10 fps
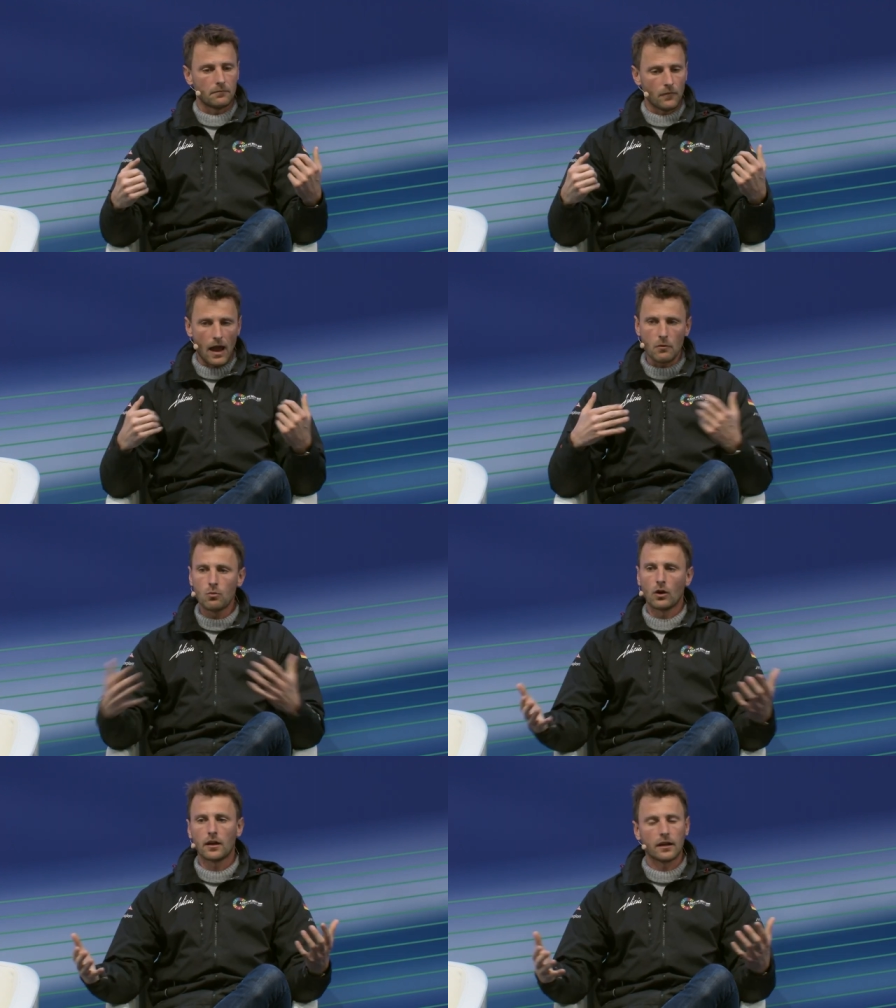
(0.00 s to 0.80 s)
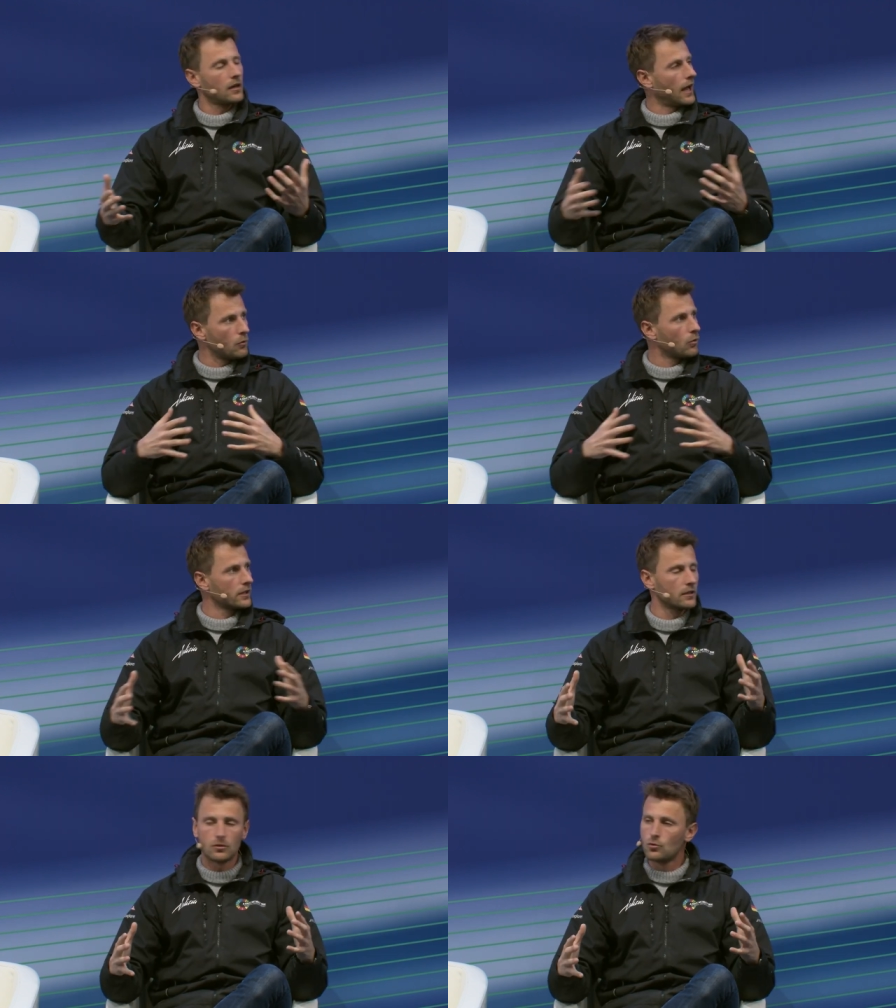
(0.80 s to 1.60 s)
everyone, everyone
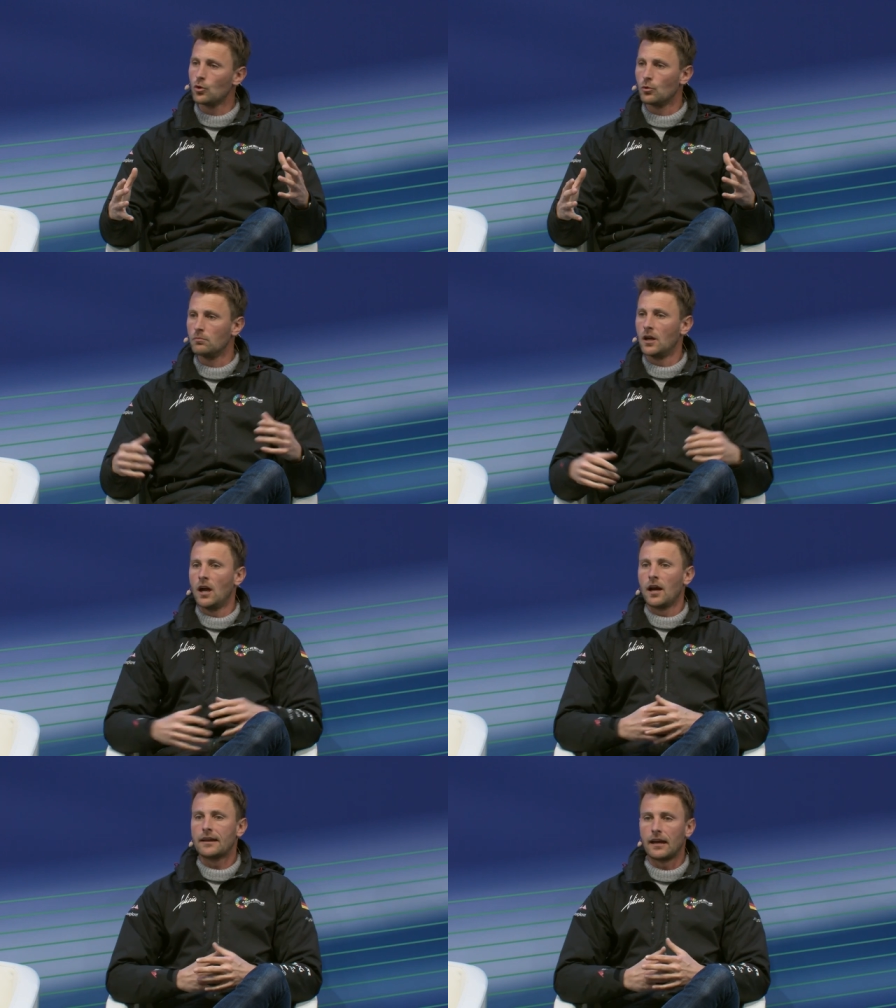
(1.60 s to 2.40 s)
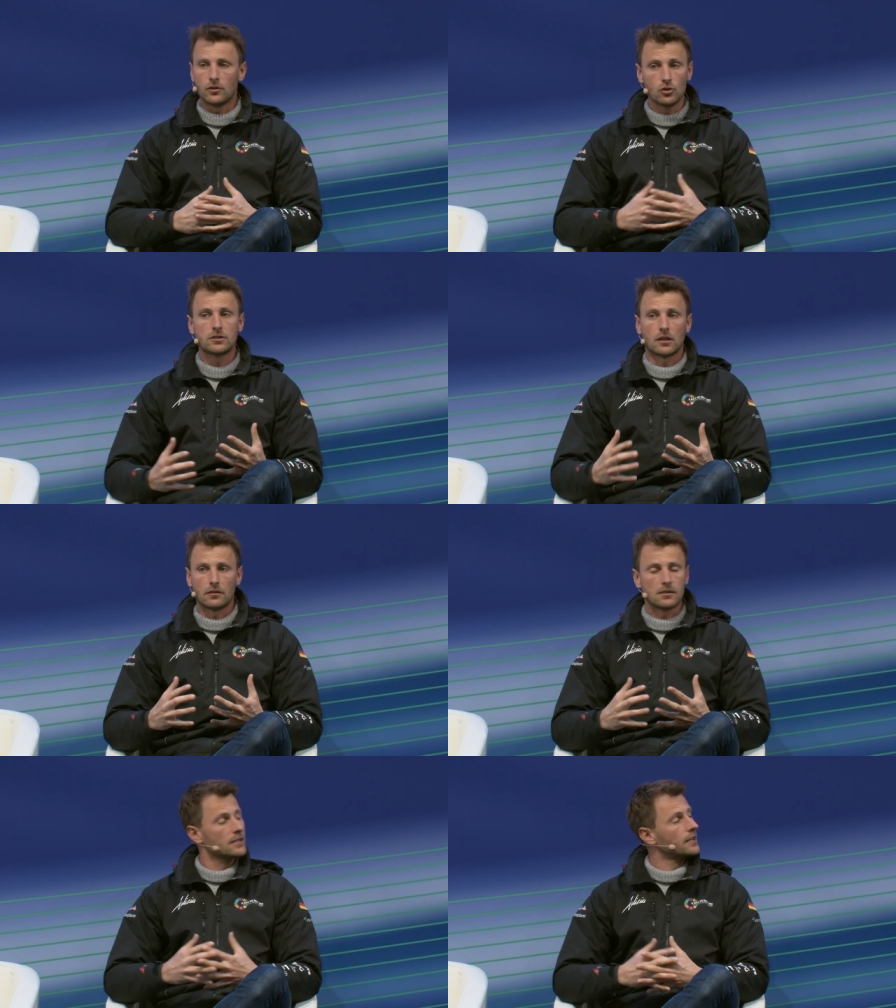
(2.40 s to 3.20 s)
here in the room can do something.